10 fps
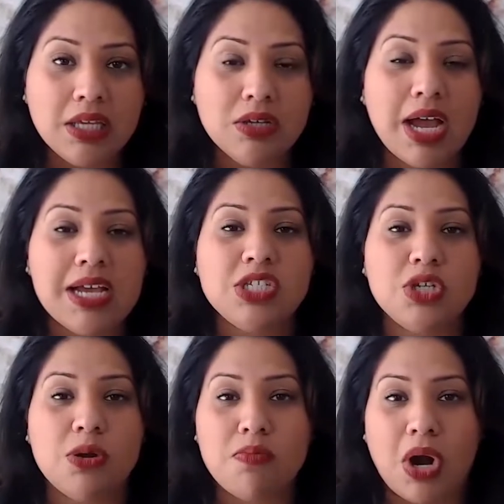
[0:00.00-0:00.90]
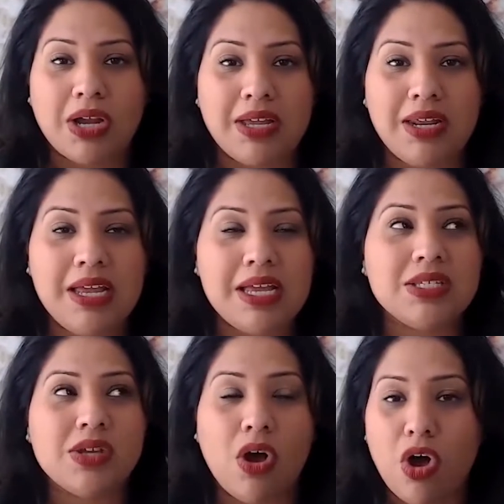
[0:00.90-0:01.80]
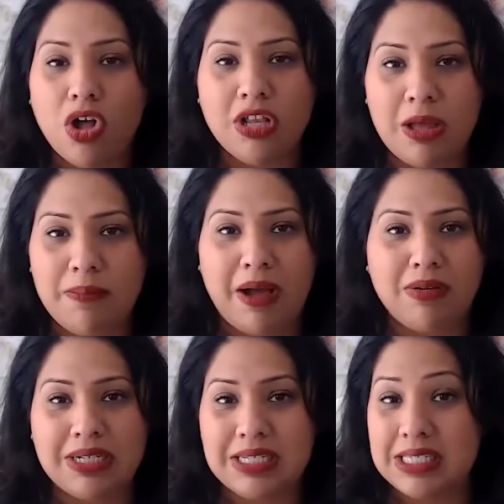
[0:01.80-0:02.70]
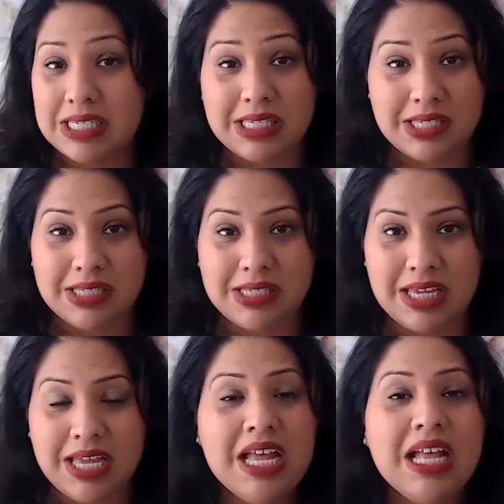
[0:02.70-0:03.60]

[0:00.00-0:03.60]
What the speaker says: you guys, your marketing is all about consistency.